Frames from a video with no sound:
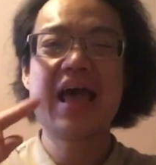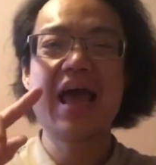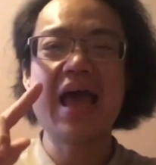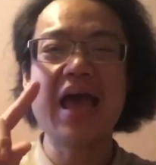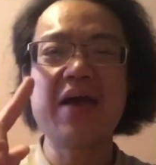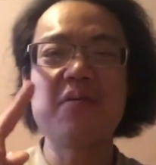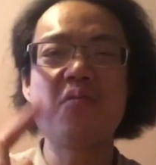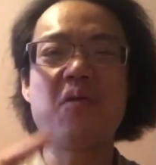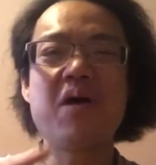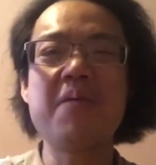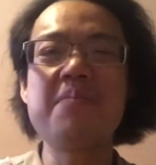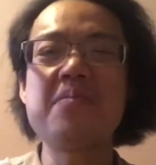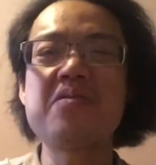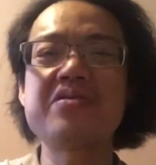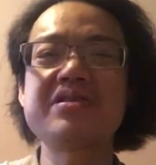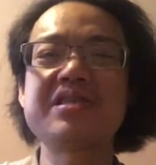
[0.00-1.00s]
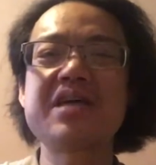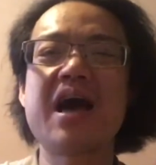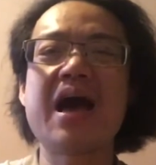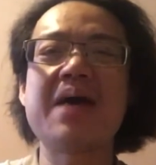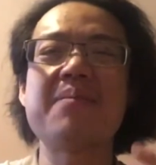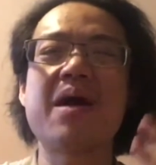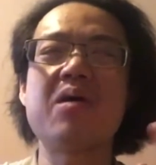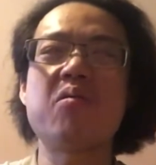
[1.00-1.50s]
And one more
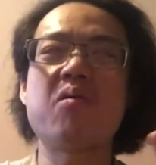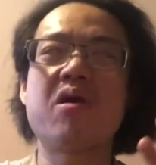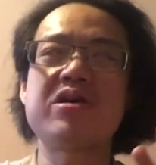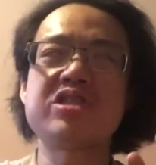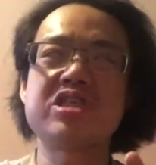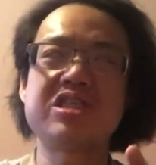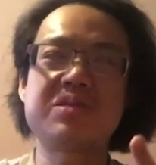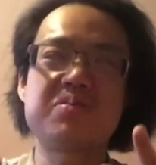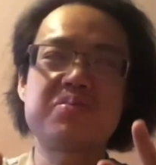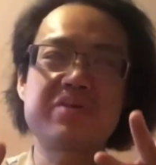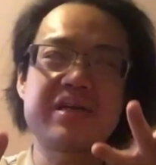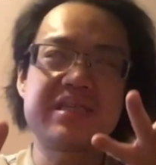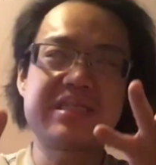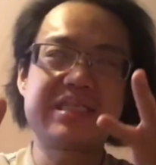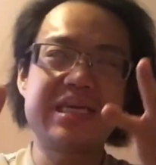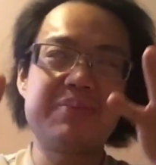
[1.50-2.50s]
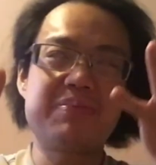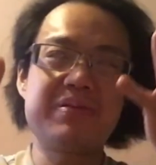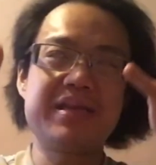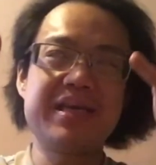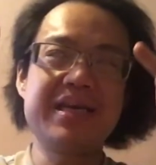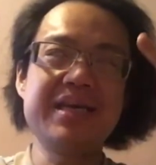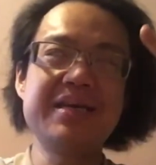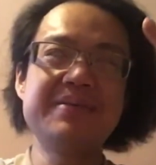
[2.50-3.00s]
time, I want you to breathe
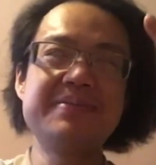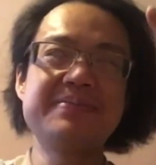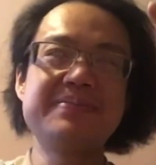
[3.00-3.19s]
deeply,